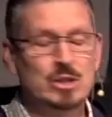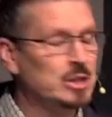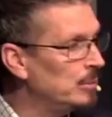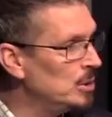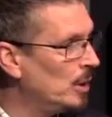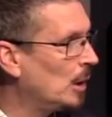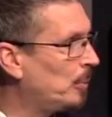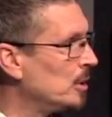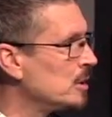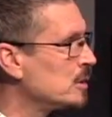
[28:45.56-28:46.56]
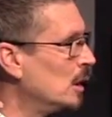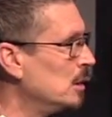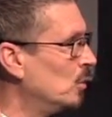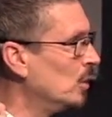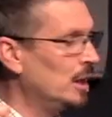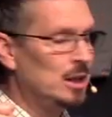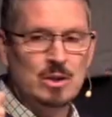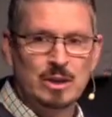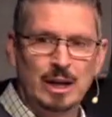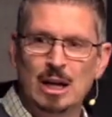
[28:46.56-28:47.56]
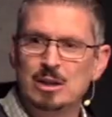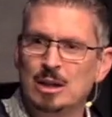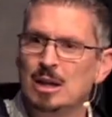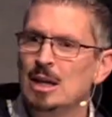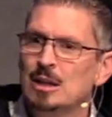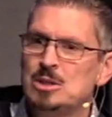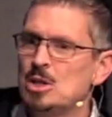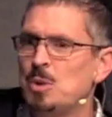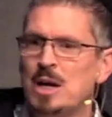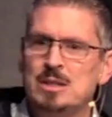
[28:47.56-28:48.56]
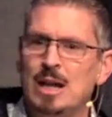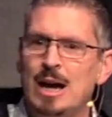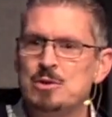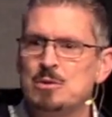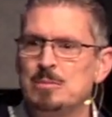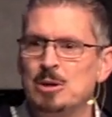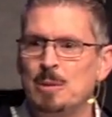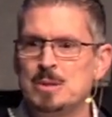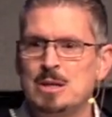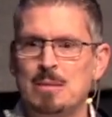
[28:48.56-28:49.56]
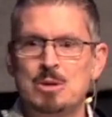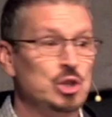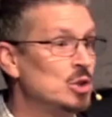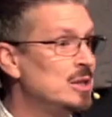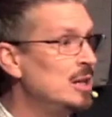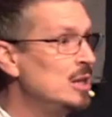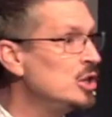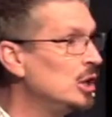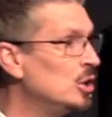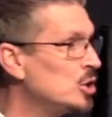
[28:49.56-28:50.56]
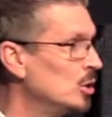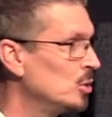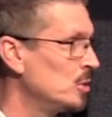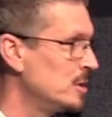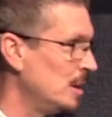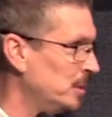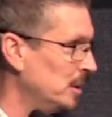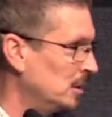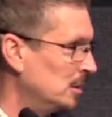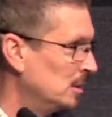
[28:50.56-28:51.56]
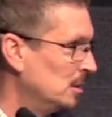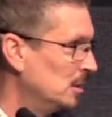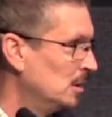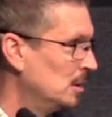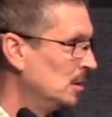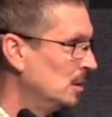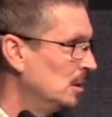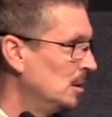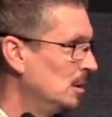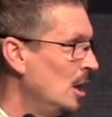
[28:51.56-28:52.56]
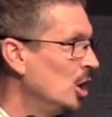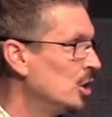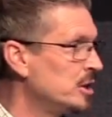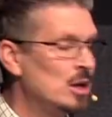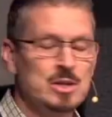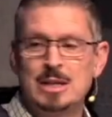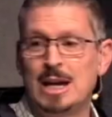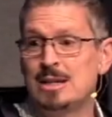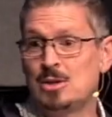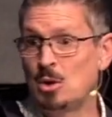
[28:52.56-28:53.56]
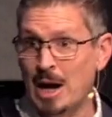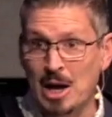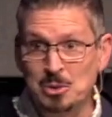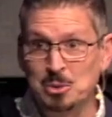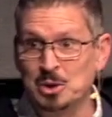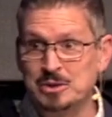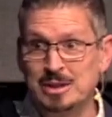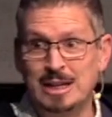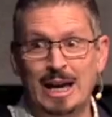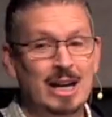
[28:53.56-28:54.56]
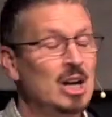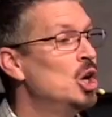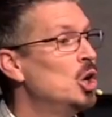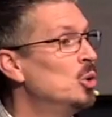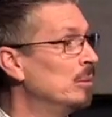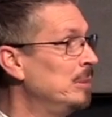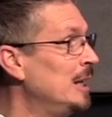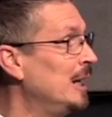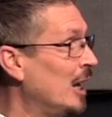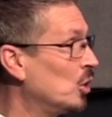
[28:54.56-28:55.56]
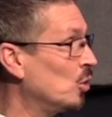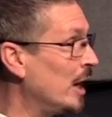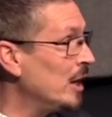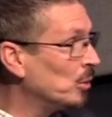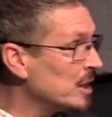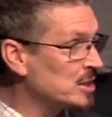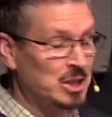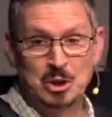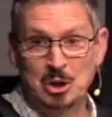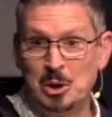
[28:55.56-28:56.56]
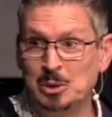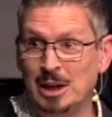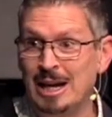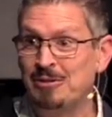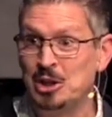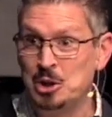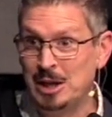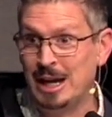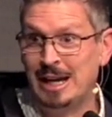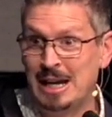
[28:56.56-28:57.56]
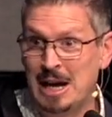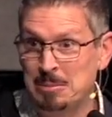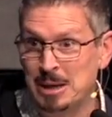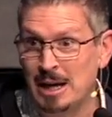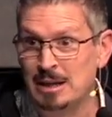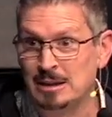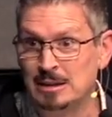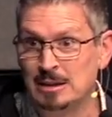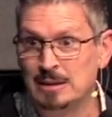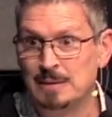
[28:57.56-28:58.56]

Every time you wake up on a Sunday morning and you think, you know, let's just watch the live stream in our pajamas, you're teaching your children something. Because there are saints around the world today who are meeting at great risk to their own life, and you can't get out of bed.